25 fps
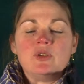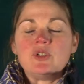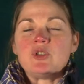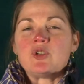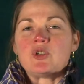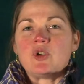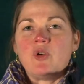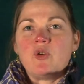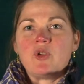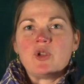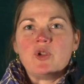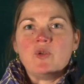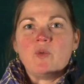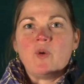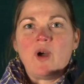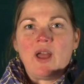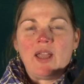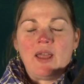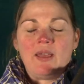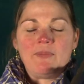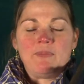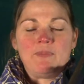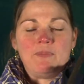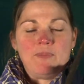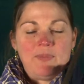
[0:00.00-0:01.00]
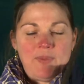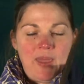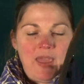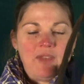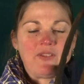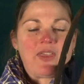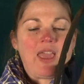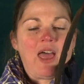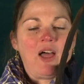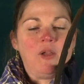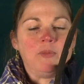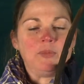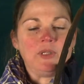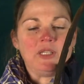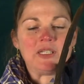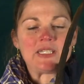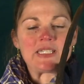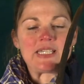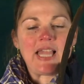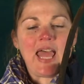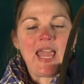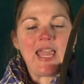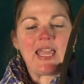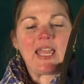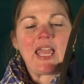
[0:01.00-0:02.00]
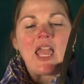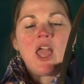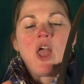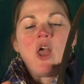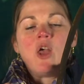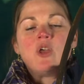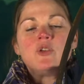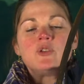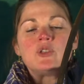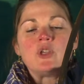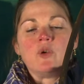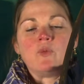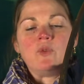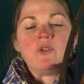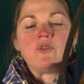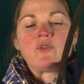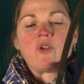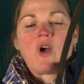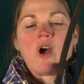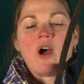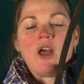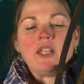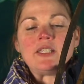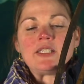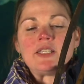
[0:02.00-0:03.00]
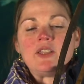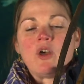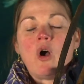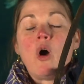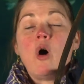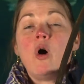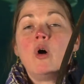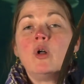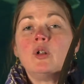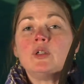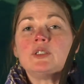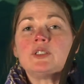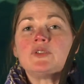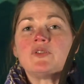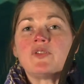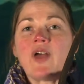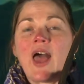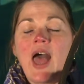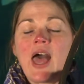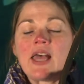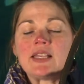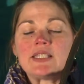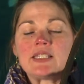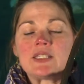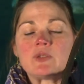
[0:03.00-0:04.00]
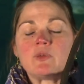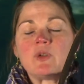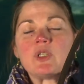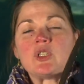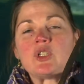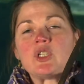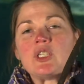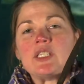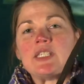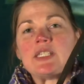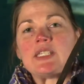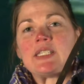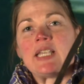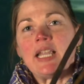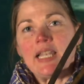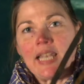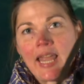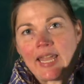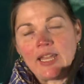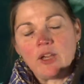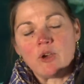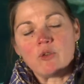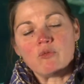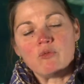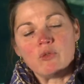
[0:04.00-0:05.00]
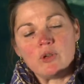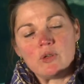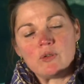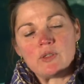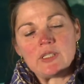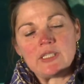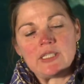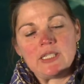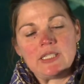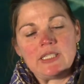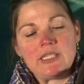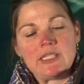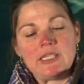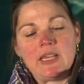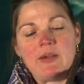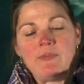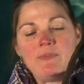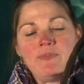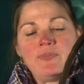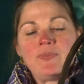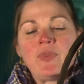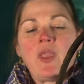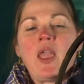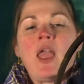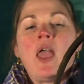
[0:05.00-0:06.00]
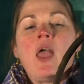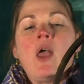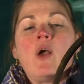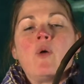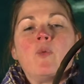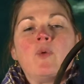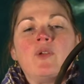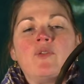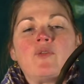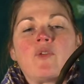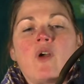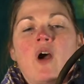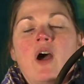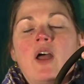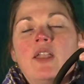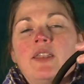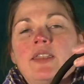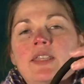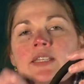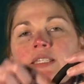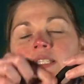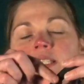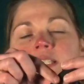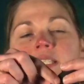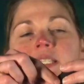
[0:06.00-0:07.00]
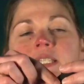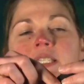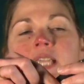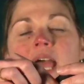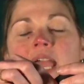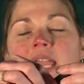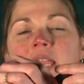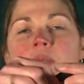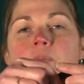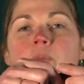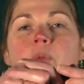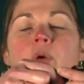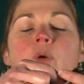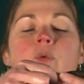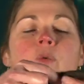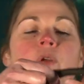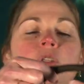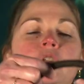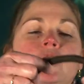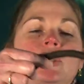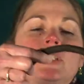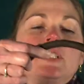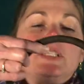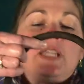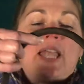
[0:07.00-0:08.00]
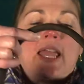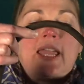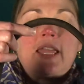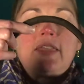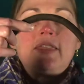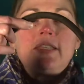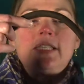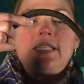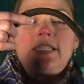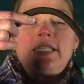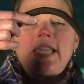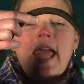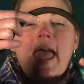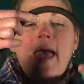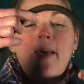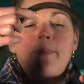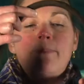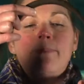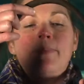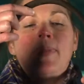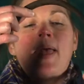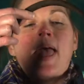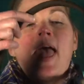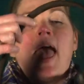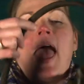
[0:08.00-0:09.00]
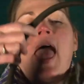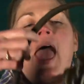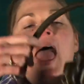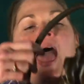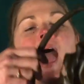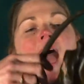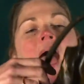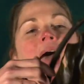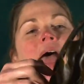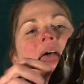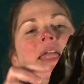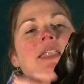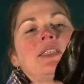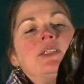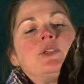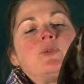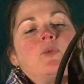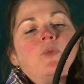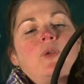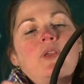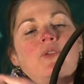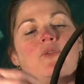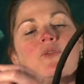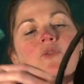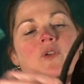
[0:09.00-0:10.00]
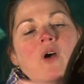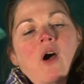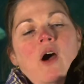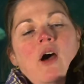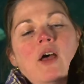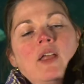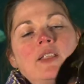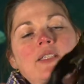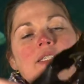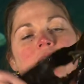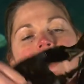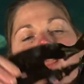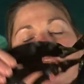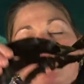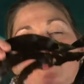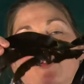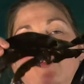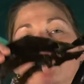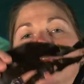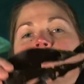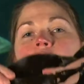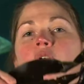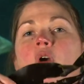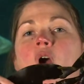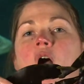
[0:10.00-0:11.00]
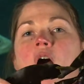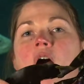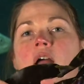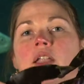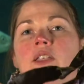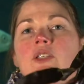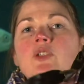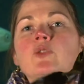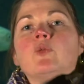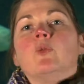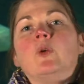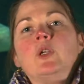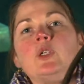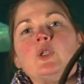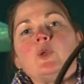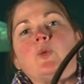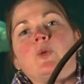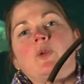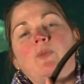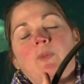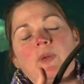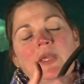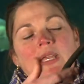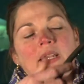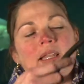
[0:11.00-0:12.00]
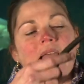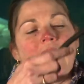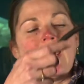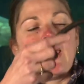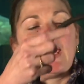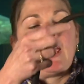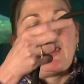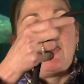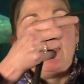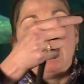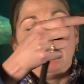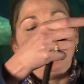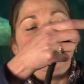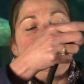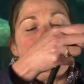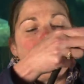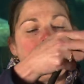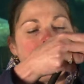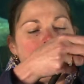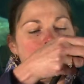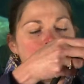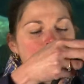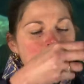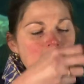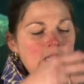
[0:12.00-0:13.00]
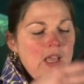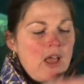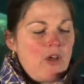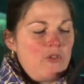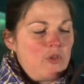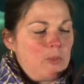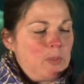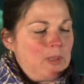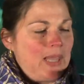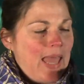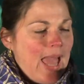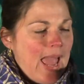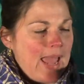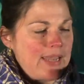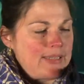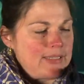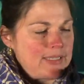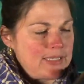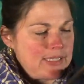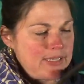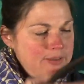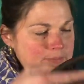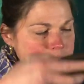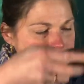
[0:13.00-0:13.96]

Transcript: show you what a bit of kelp looks like. So we've got the holdfast, which is like a root system. We've got the stipe, which is like the stem, and we've got the frond, which would be like the leaves of a plant.